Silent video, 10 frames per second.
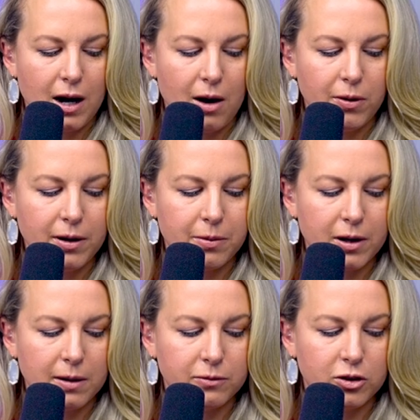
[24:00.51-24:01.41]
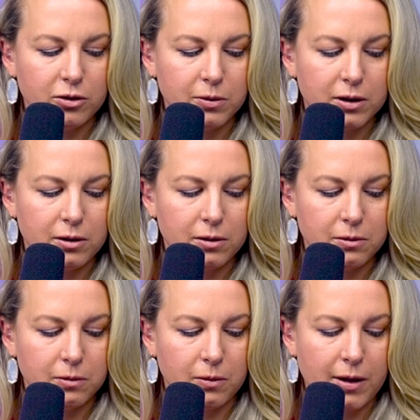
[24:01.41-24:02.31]
I want to bring up two with
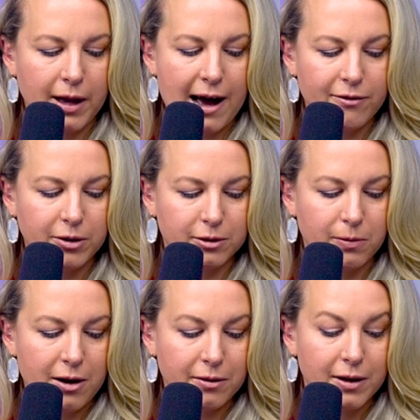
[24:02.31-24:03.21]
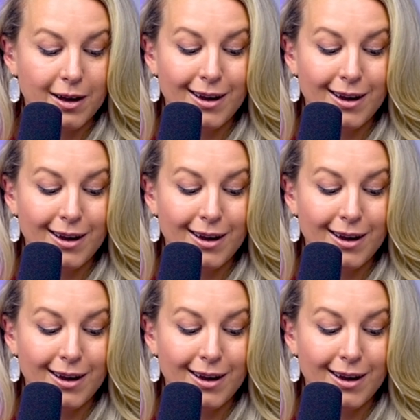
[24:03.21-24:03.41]
you while I have you as well,